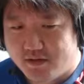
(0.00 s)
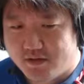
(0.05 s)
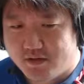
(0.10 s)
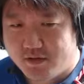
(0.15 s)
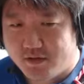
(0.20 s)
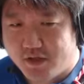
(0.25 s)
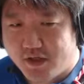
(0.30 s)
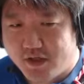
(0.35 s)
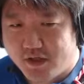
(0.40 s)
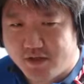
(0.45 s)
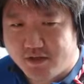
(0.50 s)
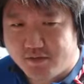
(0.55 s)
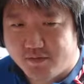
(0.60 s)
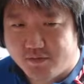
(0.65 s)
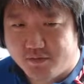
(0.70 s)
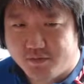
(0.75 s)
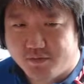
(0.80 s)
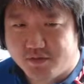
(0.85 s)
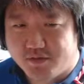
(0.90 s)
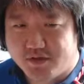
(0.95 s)
Okay,
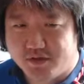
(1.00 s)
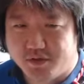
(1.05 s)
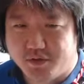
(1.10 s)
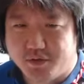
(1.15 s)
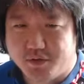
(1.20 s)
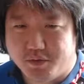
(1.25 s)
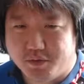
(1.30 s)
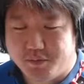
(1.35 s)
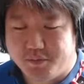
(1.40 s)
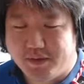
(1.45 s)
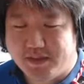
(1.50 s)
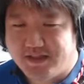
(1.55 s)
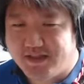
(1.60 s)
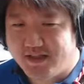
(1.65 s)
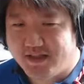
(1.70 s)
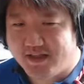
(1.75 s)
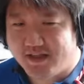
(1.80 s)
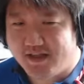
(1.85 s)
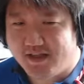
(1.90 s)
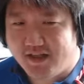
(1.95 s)
so
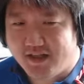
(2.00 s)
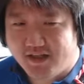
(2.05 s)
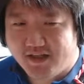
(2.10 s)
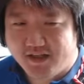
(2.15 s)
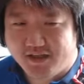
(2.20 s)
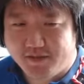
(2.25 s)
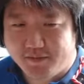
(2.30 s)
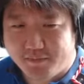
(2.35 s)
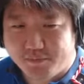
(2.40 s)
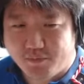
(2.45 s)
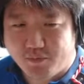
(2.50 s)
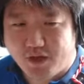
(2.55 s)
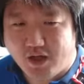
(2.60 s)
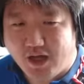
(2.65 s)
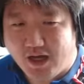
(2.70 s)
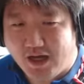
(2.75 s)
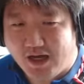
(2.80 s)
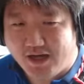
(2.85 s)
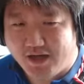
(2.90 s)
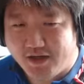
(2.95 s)
basically,
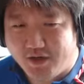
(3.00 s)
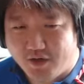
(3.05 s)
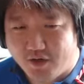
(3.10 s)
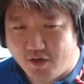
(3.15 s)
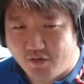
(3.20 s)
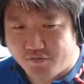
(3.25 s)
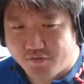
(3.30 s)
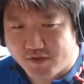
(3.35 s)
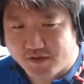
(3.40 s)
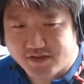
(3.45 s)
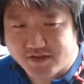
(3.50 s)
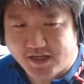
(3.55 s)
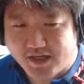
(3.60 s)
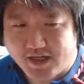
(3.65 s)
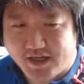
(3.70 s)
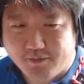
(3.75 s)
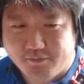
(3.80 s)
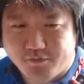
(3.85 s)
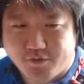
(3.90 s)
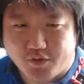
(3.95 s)
of course I
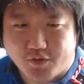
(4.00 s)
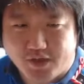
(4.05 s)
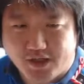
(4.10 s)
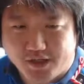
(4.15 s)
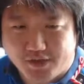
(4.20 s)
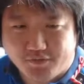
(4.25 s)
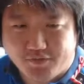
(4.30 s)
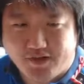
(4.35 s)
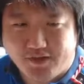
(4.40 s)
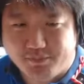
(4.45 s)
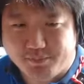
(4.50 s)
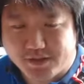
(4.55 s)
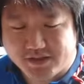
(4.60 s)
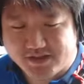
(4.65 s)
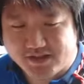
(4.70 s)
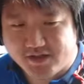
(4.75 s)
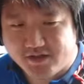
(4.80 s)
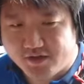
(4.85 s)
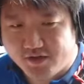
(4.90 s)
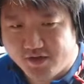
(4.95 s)
aim for
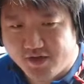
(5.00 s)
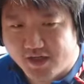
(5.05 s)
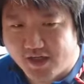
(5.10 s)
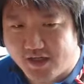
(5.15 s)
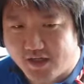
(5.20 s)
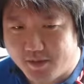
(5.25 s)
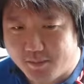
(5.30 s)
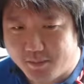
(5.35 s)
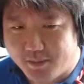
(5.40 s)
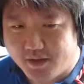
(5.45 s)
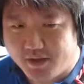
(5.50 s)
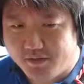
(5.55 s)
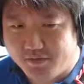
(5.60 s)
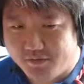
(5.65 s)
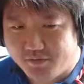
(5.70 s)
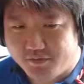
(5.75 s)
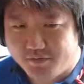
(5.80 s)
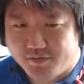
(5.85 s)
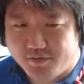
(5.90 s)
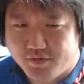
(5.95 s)
85% crit and above.
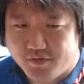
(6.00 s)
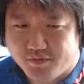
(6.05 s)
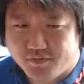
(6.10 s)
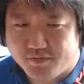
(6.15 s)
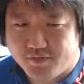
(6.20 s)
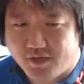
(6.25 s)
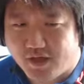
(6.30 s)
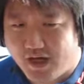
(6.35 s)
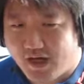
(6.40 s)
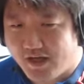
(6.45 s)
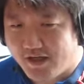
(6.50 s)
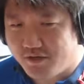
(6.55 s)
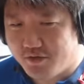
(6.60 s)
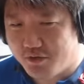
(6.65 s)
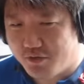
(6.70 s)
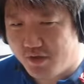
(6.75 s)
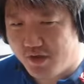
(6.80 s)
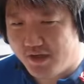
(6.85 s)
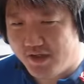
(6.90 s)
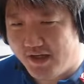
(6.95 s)
I
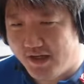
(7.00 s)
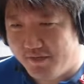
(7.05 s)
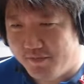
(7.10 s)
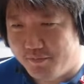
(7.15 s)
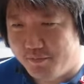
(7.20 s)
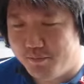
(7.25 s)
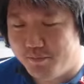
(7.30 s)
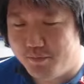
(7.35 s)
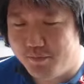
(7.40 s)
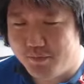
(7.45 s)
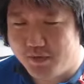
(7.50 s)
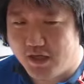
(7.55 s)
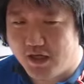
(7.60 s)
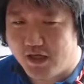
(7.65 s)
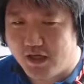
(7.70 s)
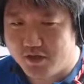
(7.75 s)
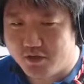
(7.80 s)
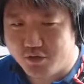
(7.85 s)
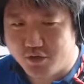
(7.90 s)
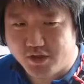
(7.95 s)
do not have
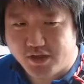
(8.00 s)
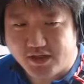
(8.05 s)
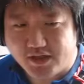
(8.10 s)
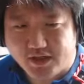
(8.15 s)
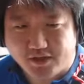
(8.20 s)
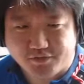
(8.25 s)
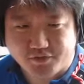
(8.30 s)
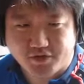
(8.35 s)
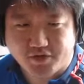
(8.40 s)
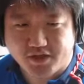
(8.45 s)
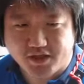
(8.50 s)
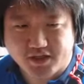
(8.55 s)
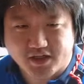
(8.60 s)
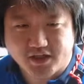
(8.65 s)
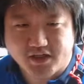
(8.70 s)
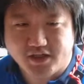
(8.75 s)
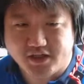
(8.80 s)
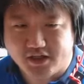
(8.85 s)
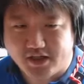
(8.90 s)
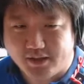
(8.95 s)
good enough critical
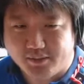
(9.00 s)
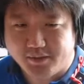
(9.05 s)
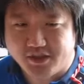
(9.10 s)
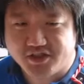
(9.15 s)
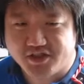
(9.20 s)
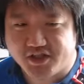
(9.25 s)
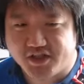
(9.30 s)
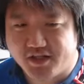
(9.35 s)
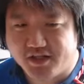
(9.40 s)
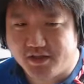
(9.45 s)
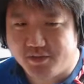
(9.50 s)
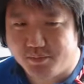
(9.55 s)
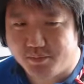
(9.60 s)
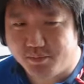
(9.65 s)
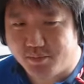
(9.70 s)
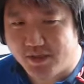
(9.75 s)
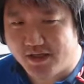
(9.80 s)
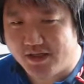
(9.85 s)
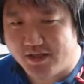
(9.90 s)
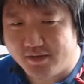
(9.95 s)
hit damage gear,
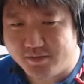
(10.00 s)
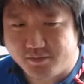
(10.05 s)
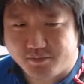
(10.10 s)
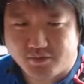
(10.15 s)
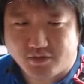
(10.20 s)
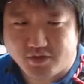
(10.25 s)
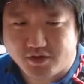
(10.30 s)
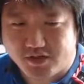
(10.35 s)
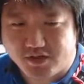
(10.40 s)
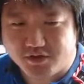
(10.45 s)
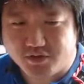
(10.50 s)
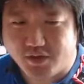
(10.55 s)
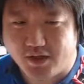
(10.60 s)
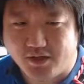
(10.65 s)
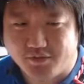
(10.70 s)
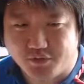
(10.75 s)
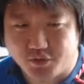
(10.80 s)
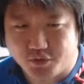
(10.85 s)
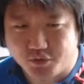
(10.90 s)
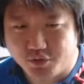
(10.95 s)
but this will
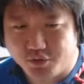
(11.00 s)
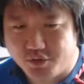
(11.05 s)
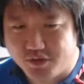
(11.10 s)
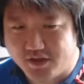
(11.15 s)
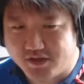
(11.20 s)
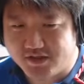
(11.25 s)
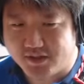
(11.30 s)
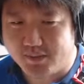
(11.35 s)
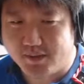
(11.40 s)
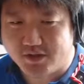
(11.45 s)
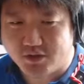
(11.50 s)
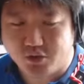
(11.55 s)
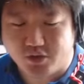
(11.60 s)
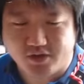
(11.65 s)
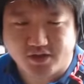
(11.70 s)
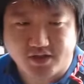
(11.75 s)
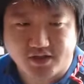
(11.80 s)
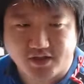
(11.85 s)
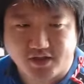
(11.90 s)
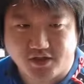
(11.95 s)
have to do. It's about
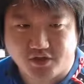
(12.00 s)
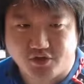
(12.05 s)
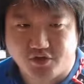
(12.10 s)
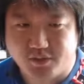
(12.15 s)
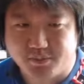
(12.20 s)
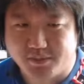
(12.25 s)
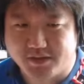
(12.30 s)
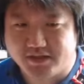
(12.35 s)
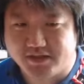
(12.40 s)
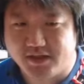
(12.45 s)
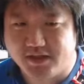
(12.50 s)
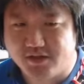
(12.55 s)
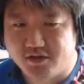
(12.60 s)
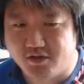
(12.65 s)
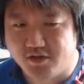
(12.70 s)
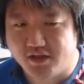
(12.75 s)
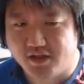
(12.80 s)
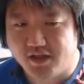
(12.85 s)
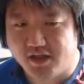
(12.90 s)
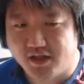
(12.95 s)
233%
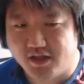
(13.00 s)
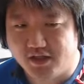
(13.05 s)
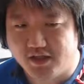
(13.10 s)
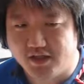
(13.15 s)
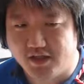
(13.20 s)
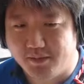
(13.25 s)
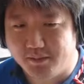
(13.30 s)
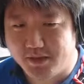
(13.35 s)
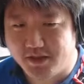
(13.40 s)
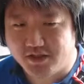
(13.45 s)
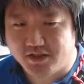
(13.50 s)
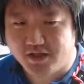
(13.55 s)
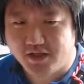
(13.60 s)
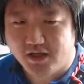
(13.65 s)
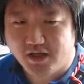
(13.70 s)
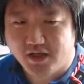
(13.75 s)
critical hit damage.